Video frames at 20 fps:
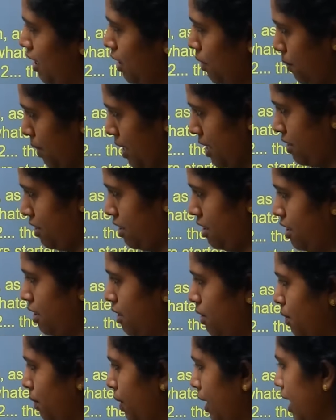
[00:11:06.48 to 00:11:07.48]
the question.
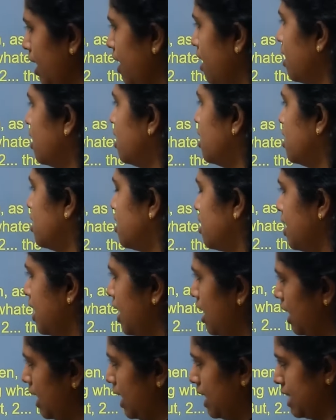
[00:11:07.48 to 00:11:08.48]
Okay. So
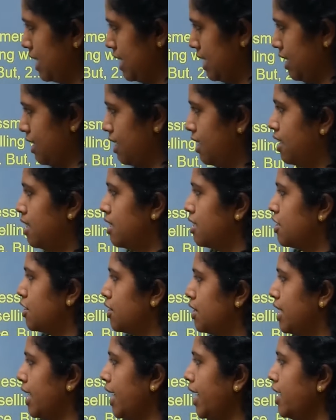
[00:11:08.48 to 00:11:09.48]
now let's see.
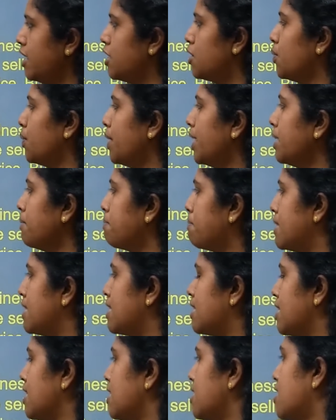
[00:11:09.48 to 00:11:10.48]
Today, doing
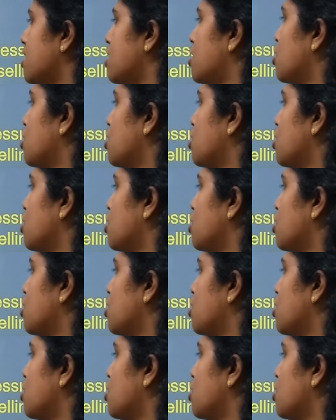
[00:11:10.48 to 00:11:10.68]
business is